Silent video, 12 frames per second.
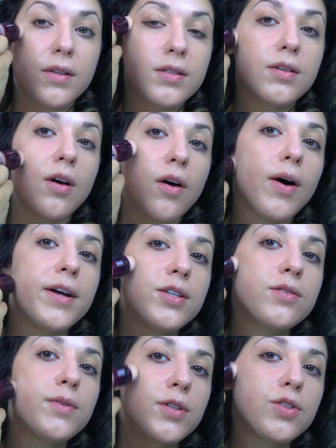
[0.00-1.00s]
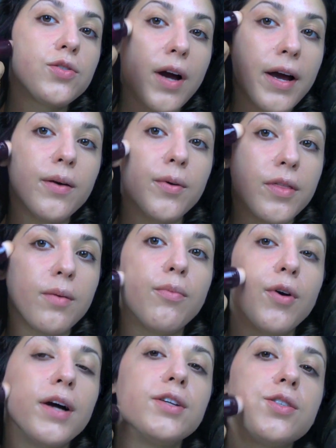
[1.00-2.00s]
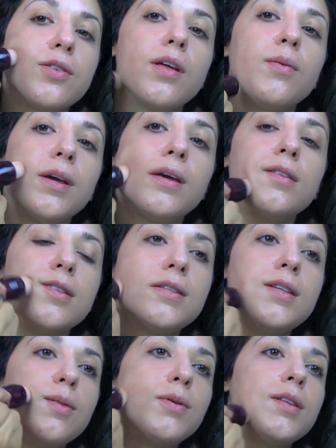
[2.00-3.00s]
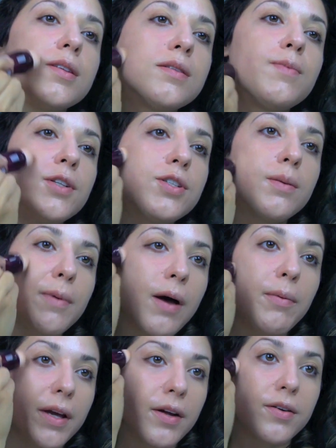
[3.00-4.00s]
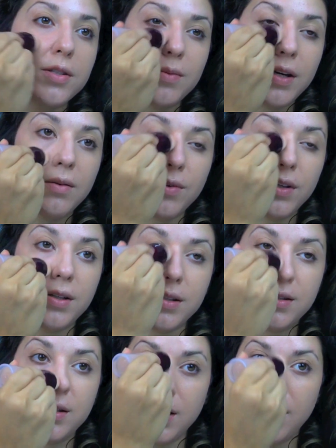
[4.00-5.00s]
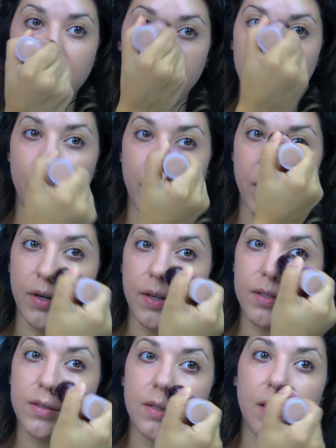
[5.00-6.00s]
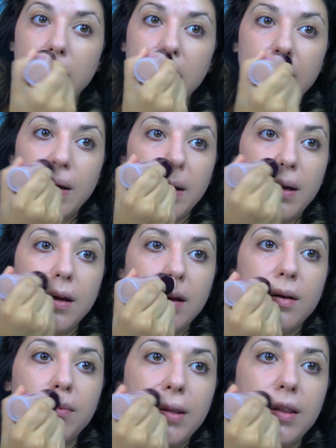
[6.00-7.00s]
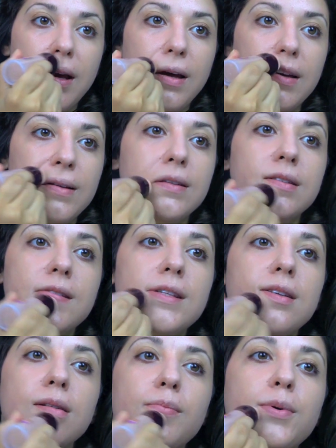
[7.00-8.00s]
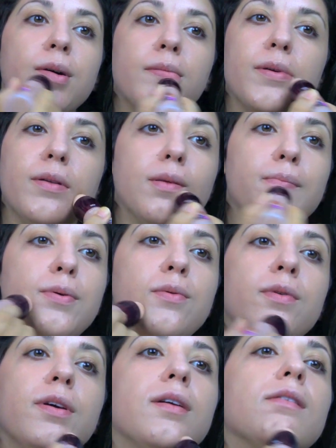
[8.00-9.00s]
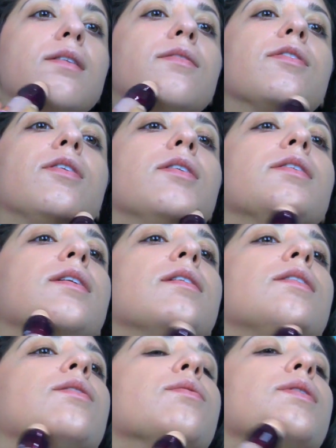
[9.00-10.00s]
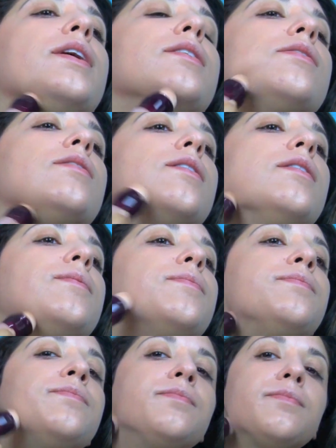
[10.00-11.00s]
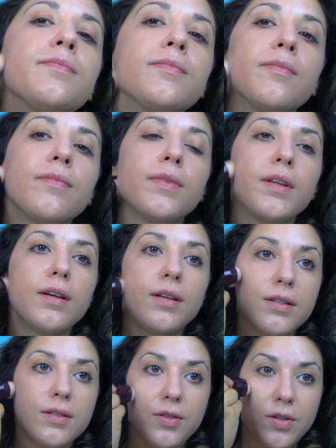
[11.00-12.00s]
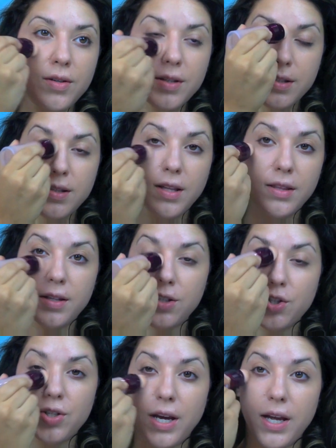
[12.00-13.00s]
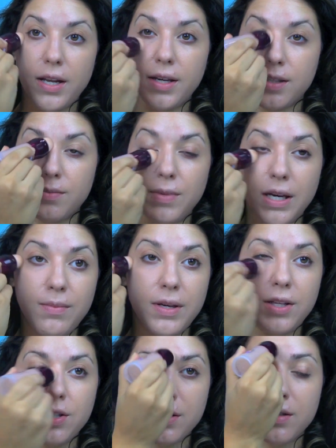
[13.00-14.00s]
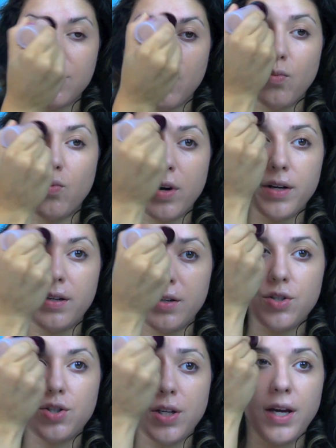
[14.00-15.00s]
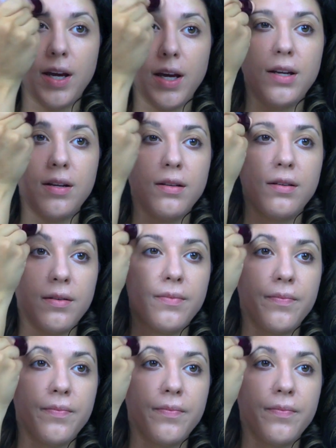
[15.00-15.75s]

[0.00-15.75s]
So I just want to try it with the brush so that we can see with this sponge tip applicator, so we can really see if it works. I mean, that is probably the point of calling it an eraser. So you can see that this shade is maybe just 1 shade